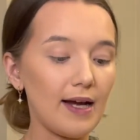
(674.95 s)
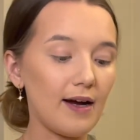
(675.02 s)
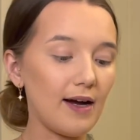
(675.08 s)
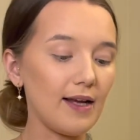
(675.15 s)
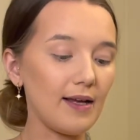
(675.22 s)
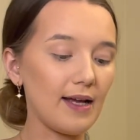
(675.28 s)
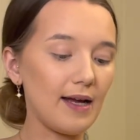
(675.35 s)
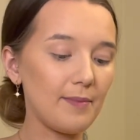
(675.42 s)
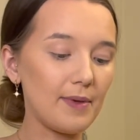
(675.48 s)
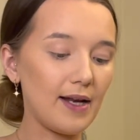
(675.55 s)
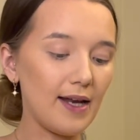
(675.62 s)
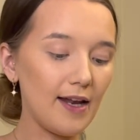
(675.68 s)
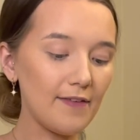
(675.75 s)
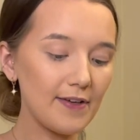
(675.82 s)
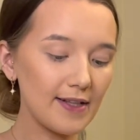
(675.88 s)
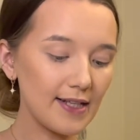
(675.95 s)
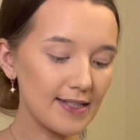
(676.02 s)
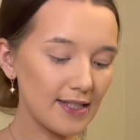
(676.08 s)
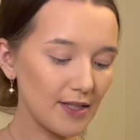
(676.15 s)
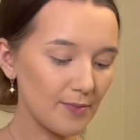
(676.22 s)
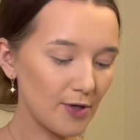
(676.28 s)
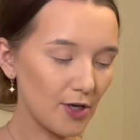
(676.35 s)
I am loving this at
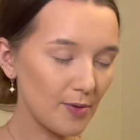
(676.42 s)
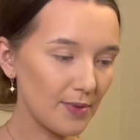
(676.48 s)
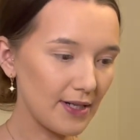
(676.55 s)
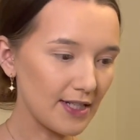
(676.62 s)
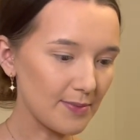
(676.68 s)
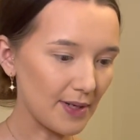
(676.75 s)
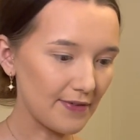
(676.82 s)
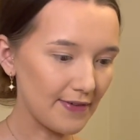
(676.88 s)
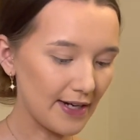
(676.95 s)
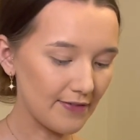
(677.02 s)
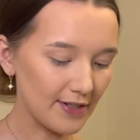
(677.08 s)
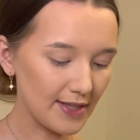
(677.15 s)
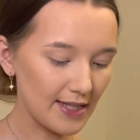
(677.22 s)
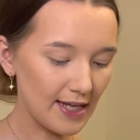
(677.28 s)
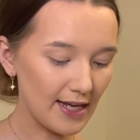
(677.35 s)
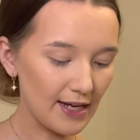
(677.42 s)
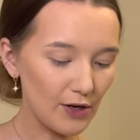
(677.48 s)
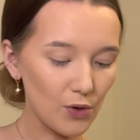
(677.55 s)
the moment. It's my favourite thing.